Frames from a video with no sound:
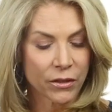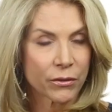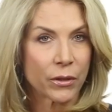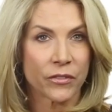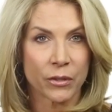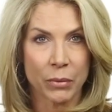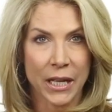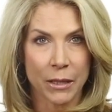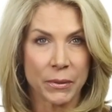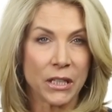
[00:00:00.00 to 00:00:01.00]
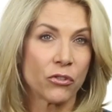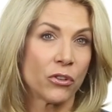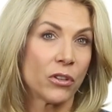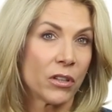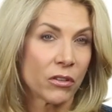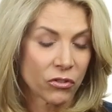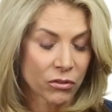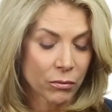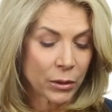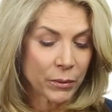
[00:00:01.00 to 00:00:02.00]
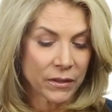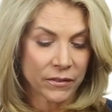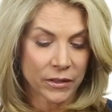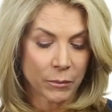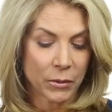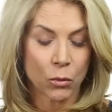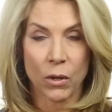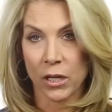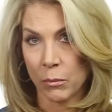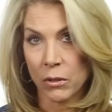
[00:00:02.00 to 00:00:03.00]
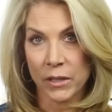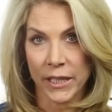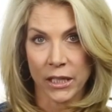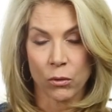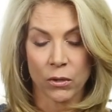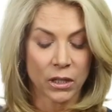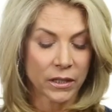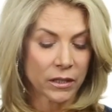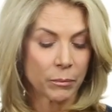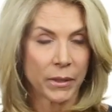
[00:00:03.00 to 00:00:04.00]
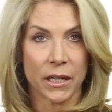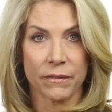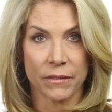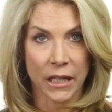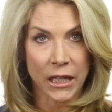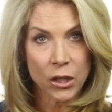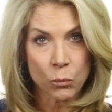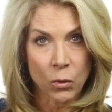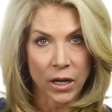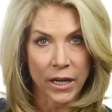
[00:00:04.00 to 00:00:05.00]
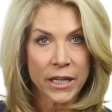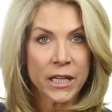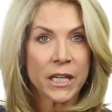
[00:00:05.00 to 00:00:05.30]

I'll throw in some black beans, or you can throw in some guacamole or a little bit of quinoa.